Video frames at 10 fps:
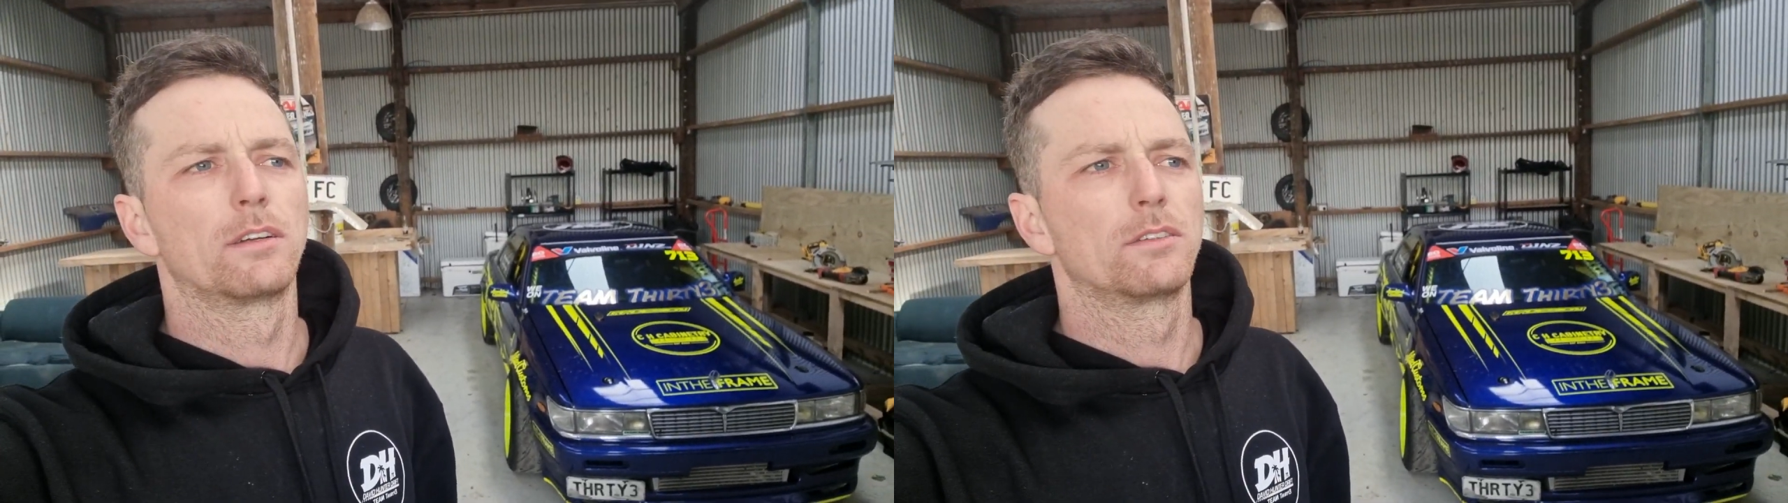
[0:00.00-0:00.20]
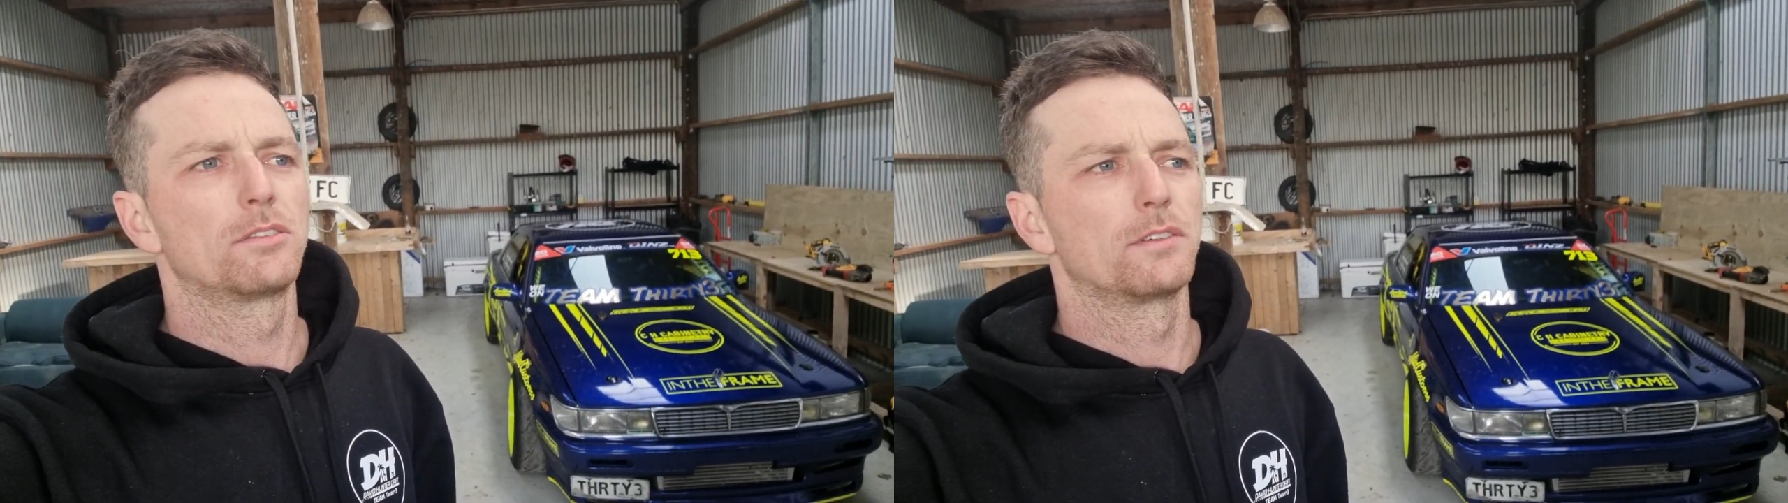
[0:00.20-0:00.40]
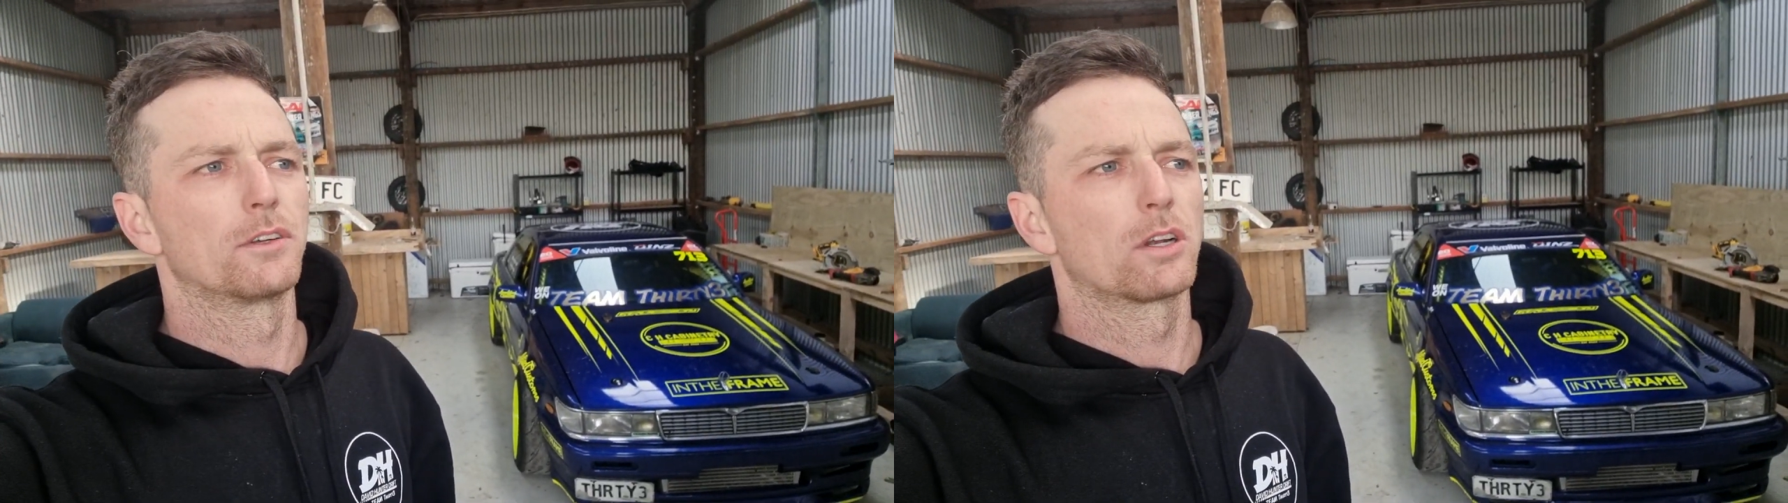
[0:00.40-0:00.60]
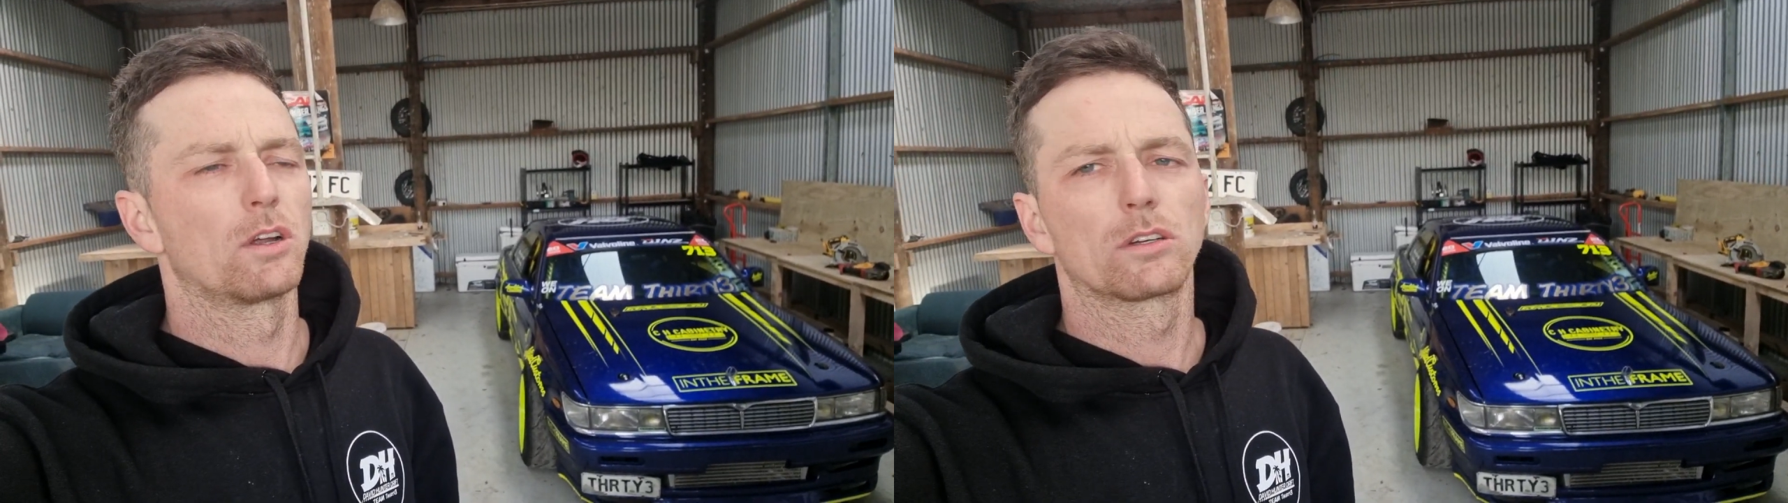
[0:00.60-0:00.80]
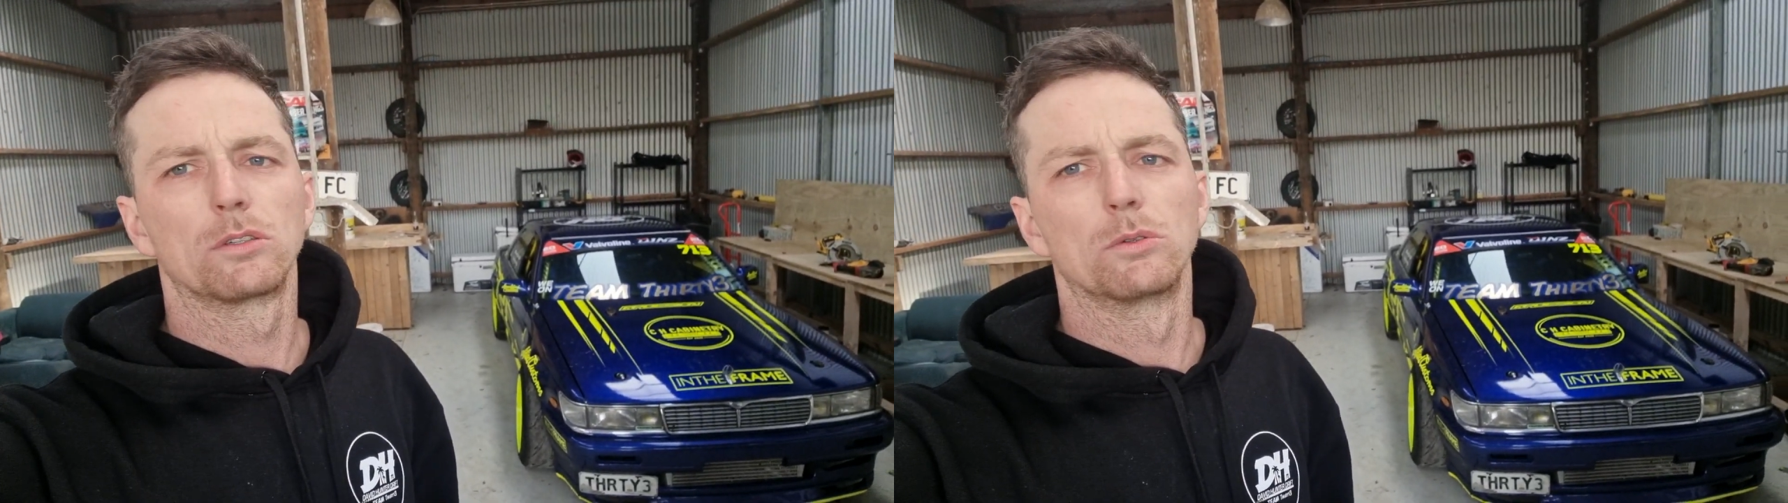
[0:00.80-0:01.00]
7
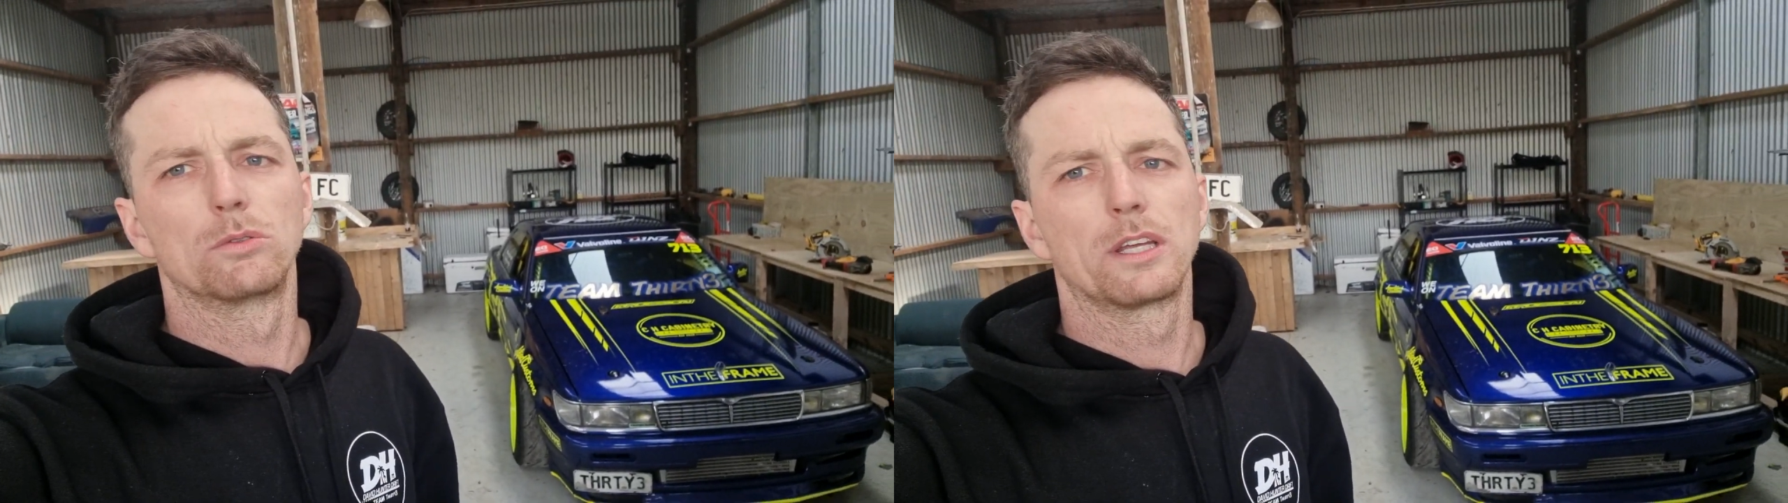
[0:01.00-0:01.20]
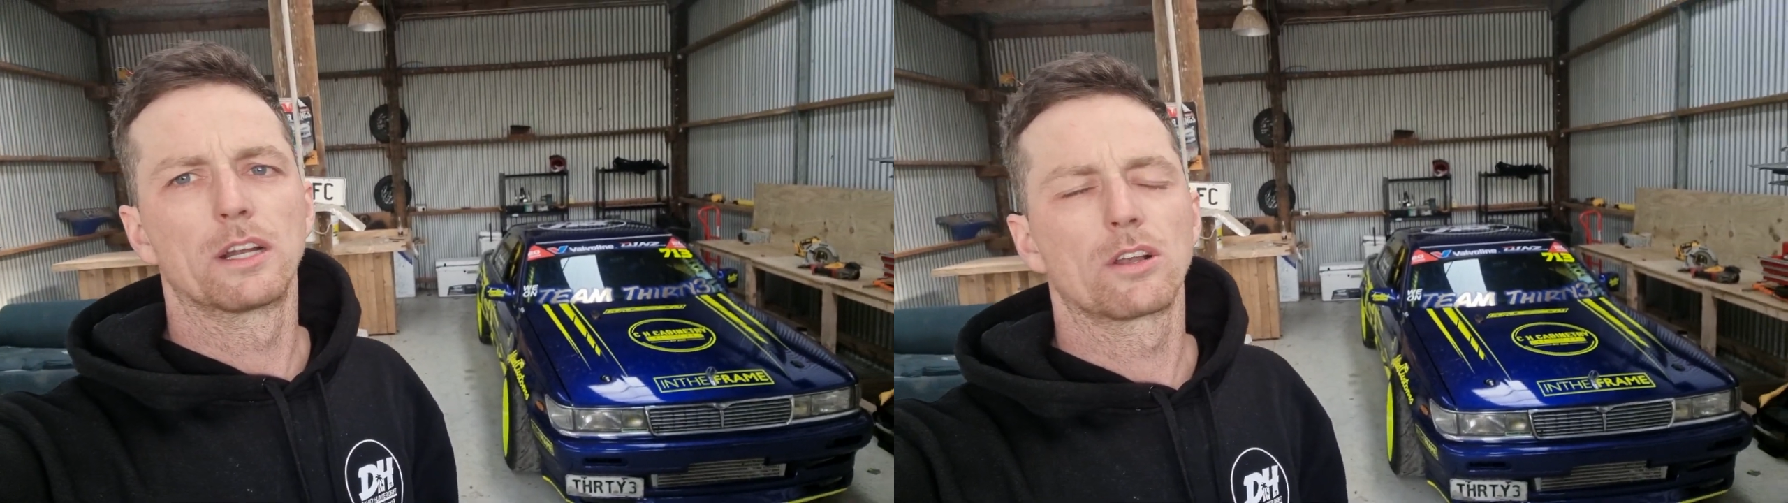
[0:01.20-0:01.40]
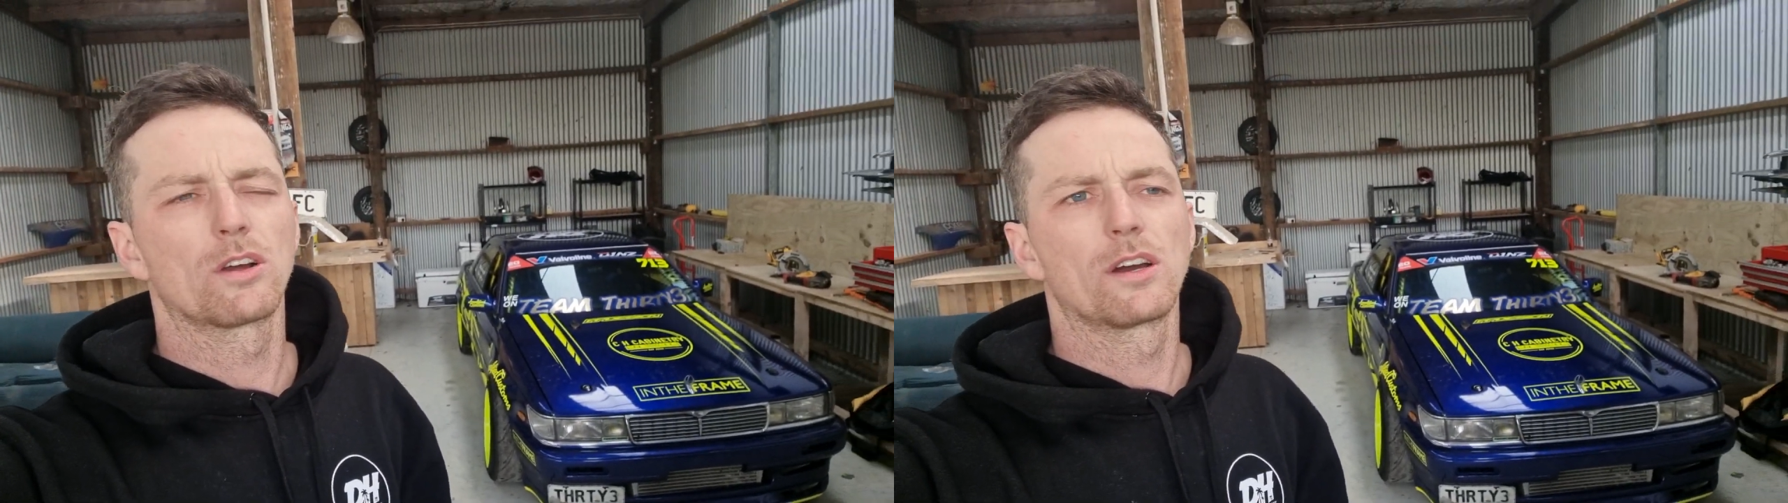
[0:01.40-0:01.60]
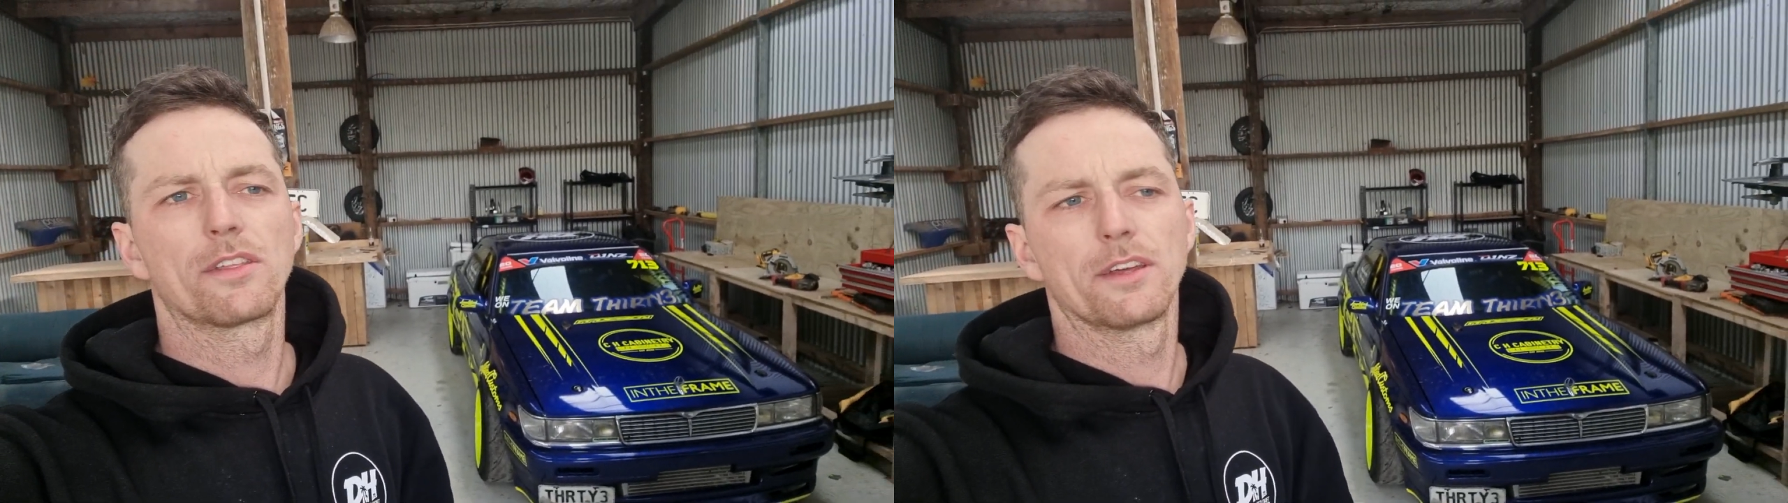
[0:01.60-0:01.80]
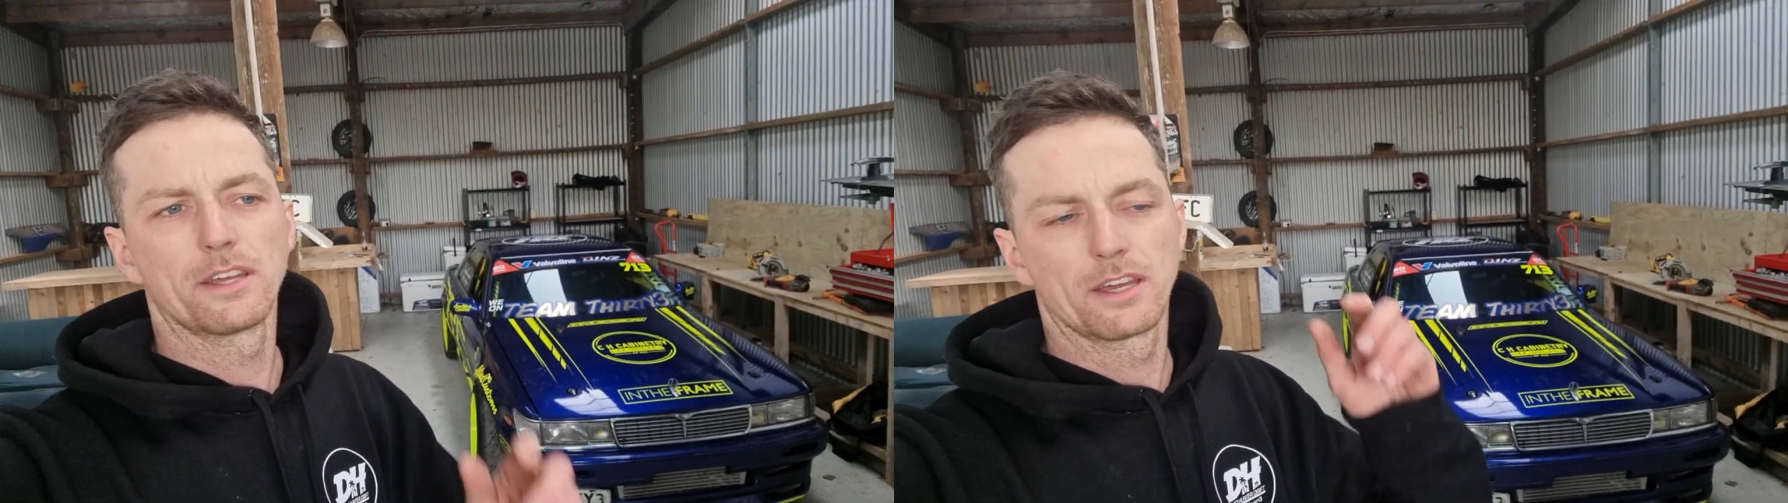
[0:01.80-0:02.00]
o'clock till 10 o'clock, I
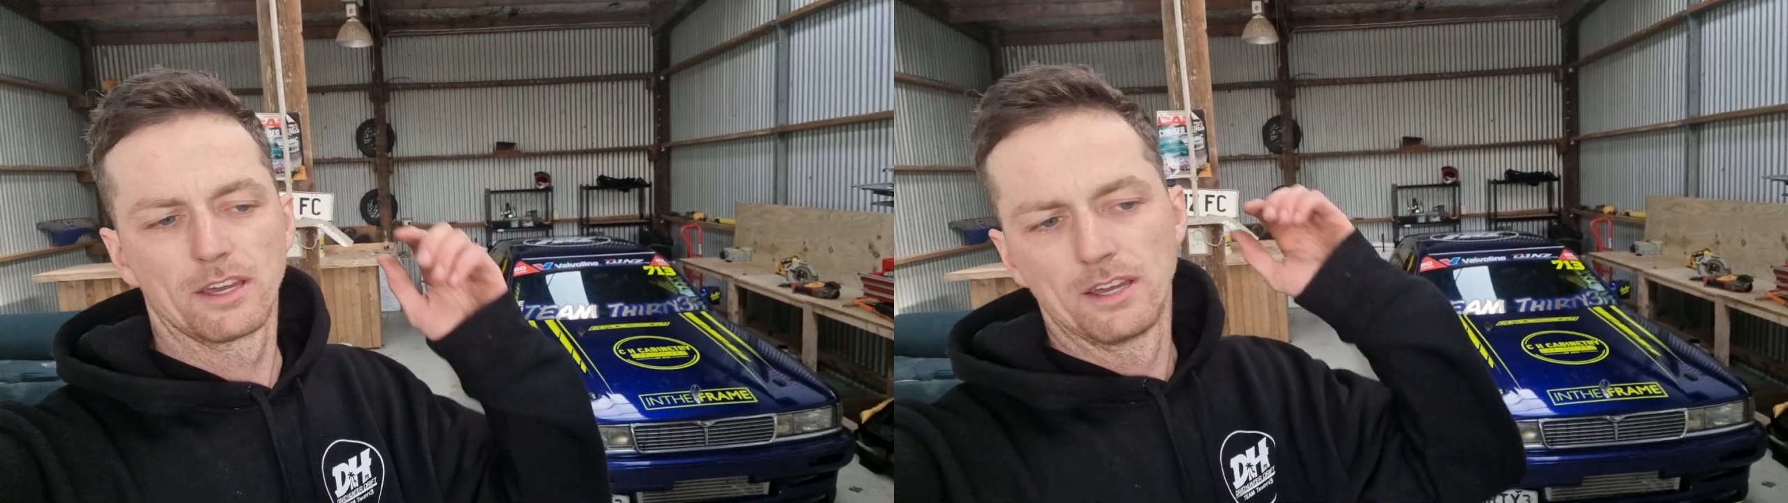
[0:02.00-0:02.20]
think.